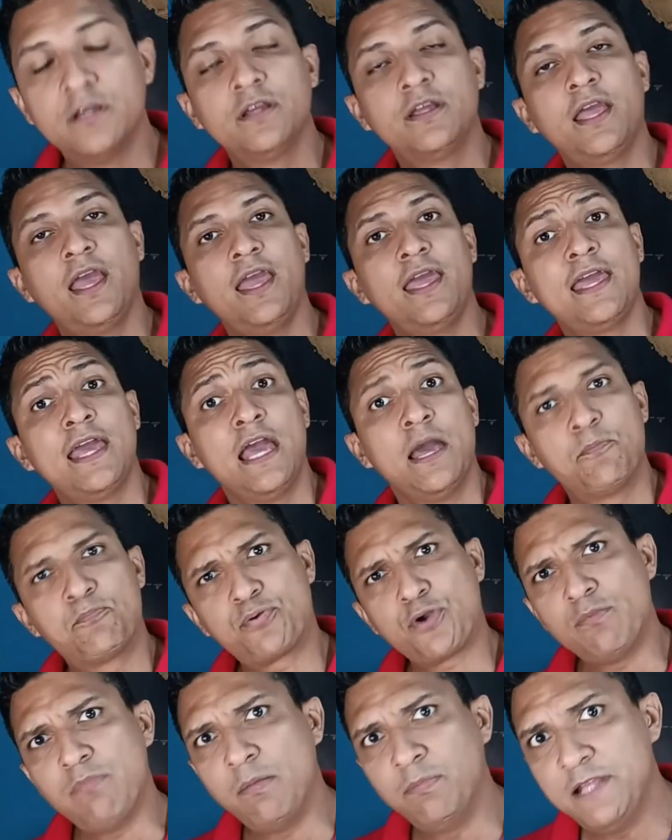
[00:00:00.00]
Okay,
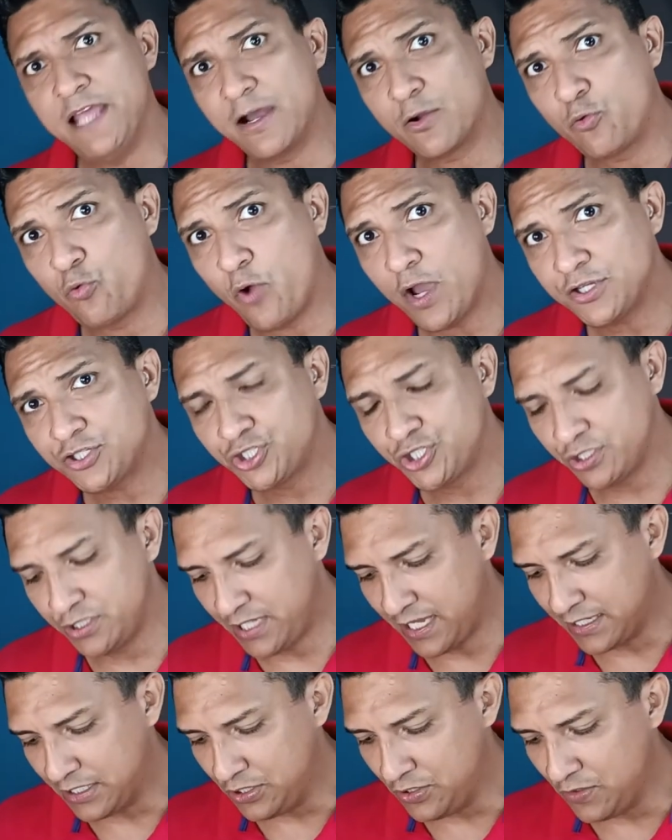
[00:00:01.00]
probably a question
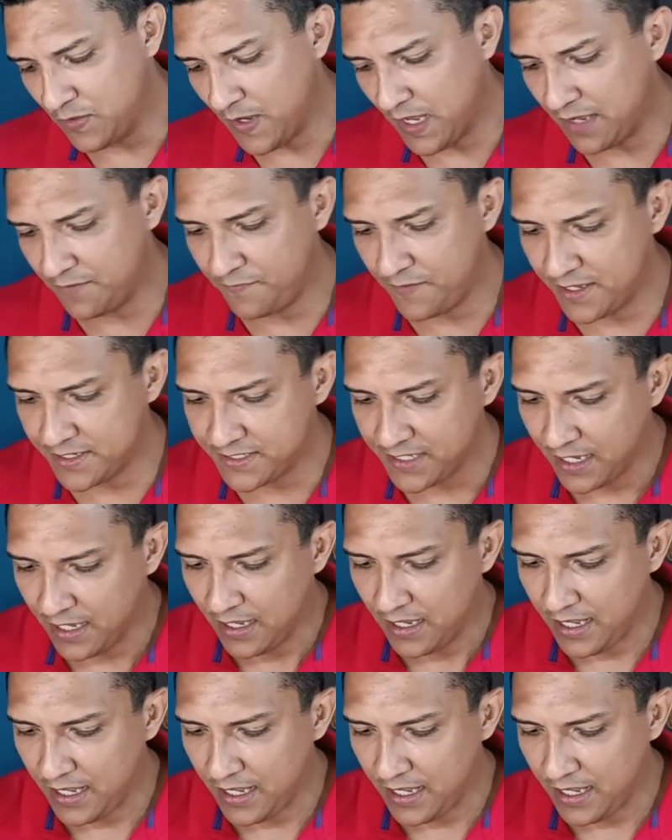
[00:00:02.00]
that you have is,